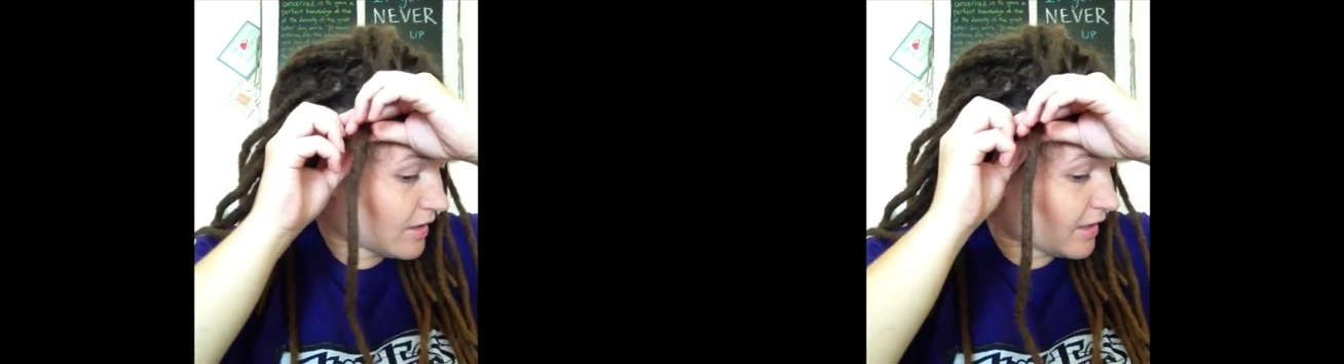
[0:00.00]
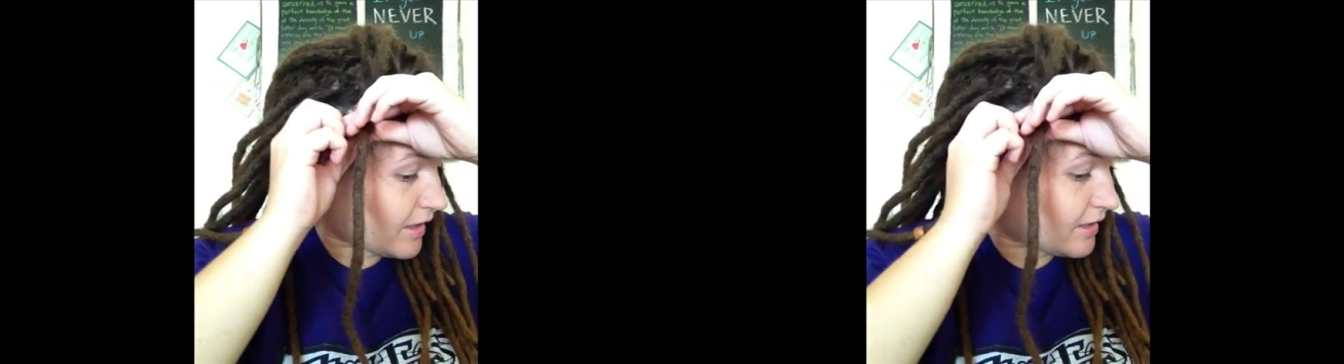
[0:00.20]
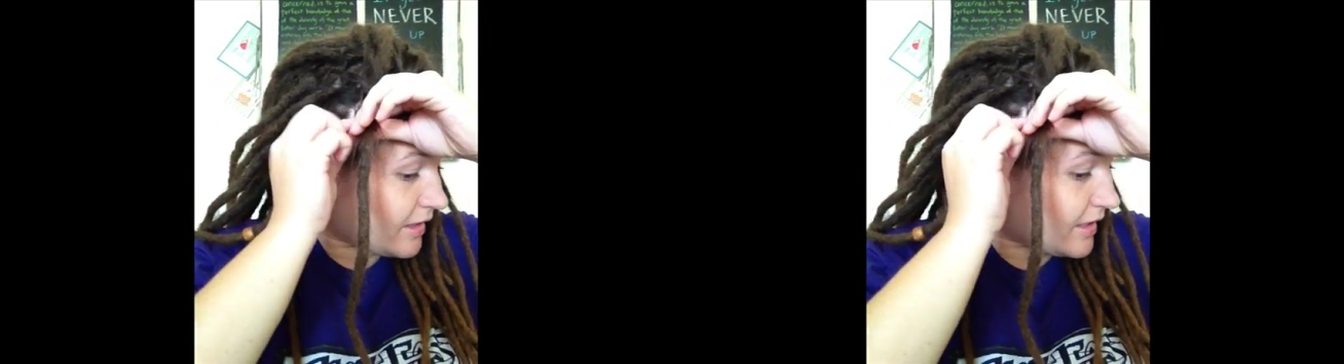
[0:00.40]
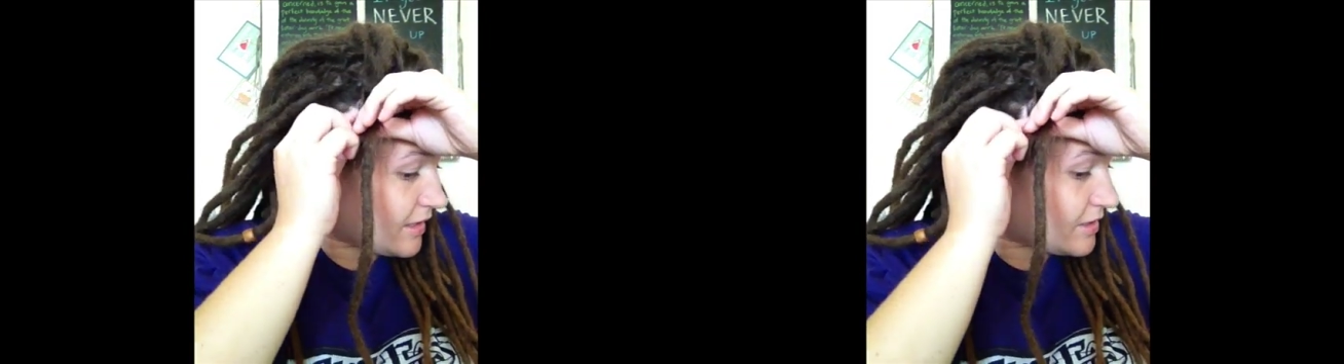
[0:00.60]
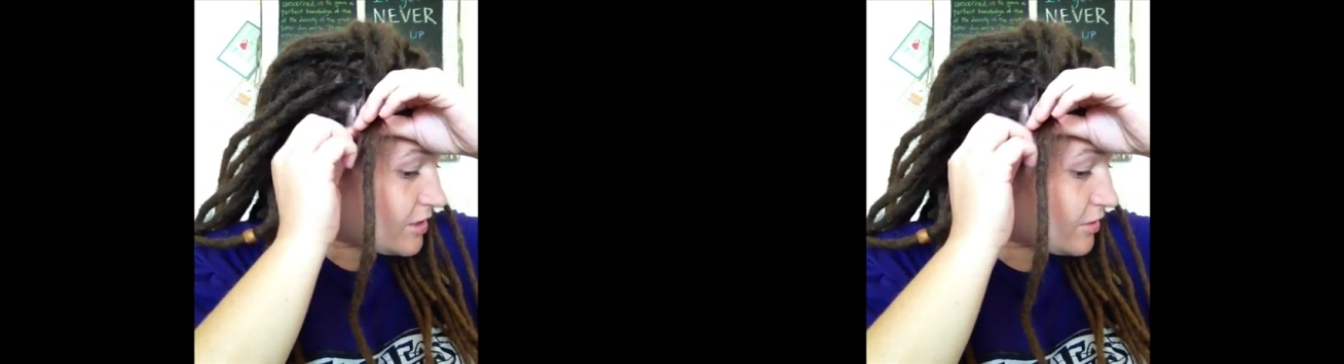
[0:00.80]
I
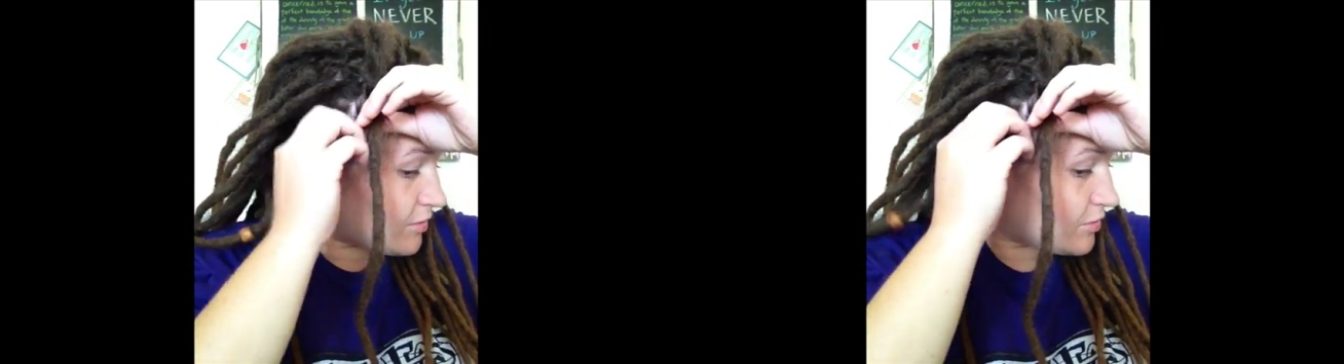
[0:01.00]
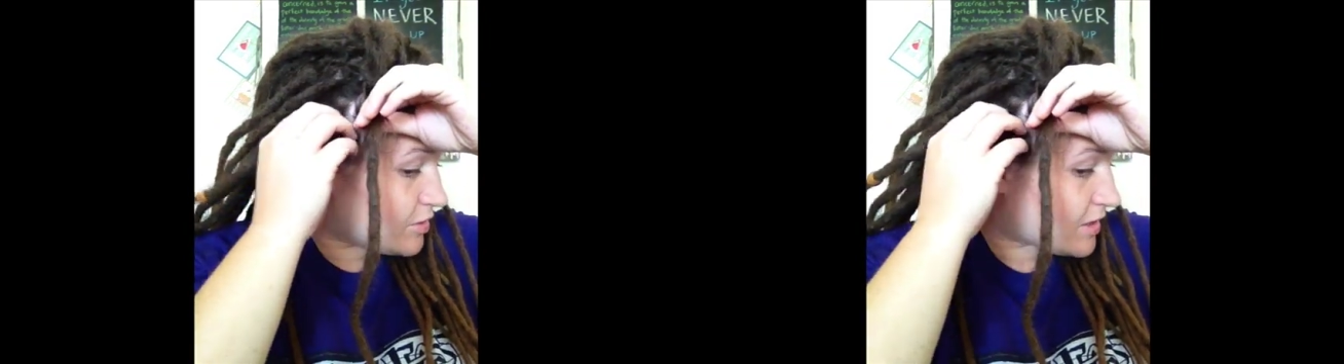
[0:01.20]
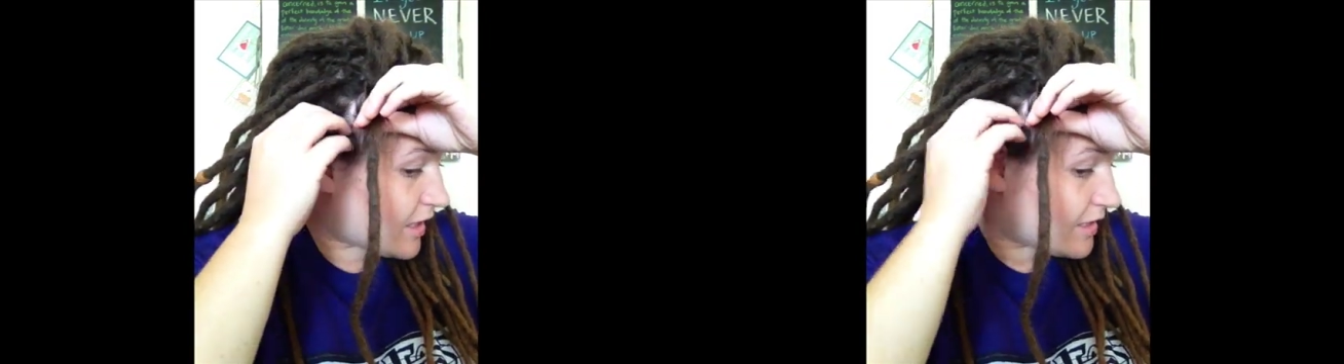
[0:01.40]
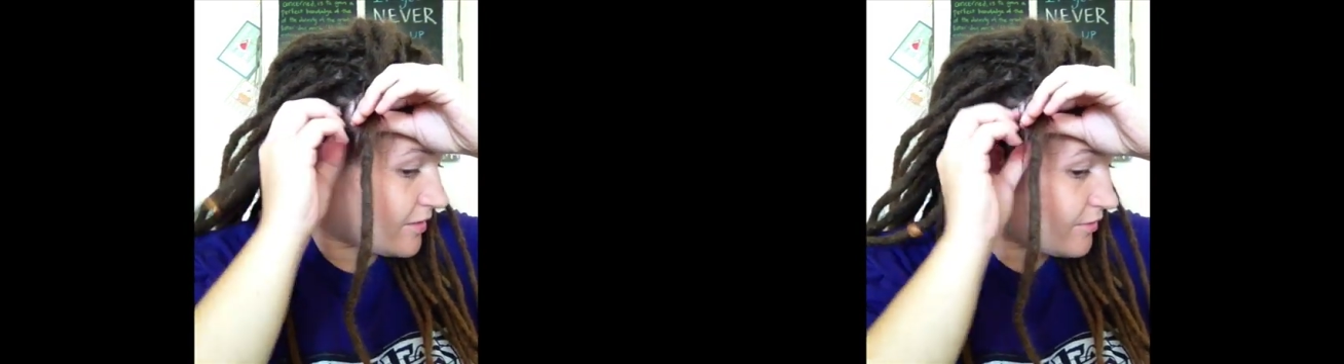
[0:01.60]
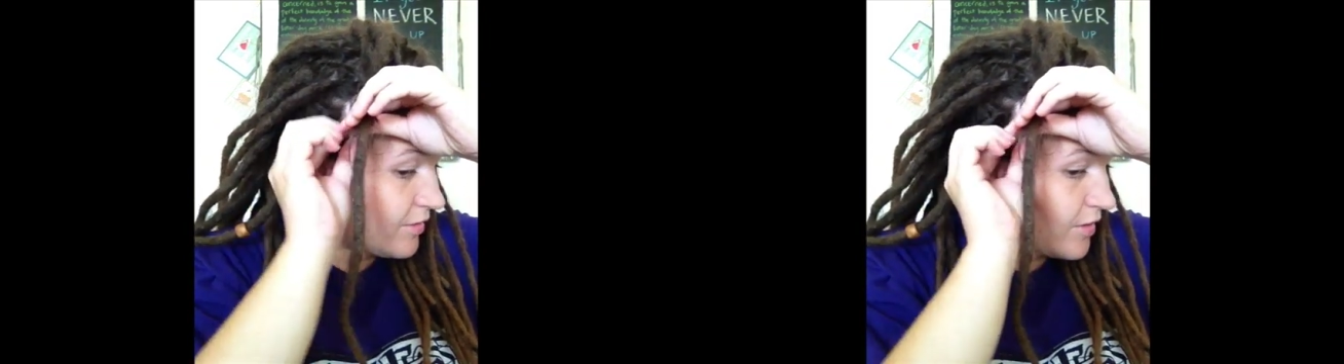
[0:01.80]
like to just kind of,